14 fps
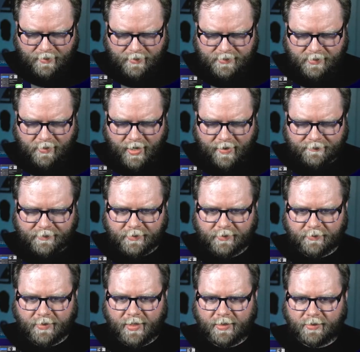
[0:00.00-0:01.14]
So after you do
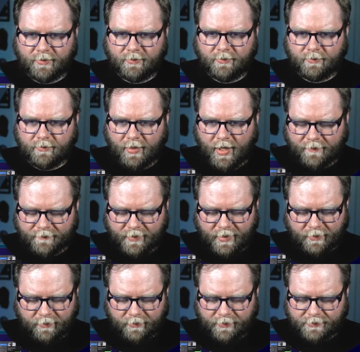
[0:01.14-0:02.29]
that, you have to
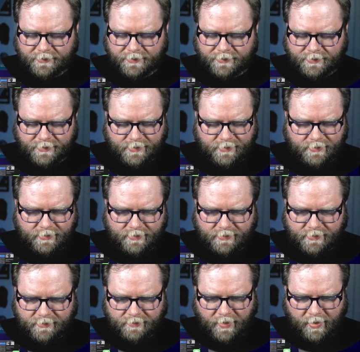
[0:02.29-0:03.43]
enter users.
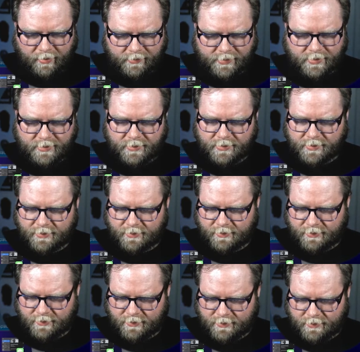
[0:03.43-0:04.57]
Apologies.
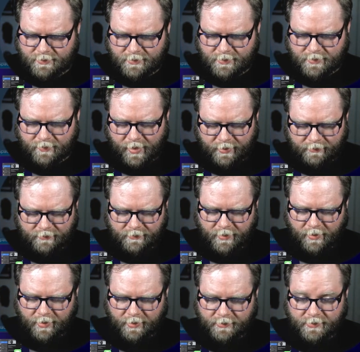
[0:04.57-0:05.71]
Great.
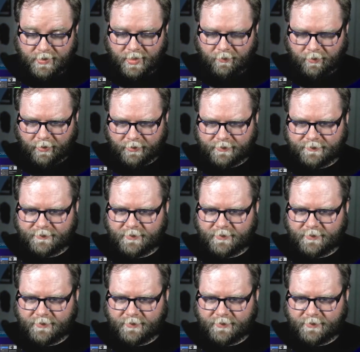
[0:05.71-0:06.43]
Alright, so that worked.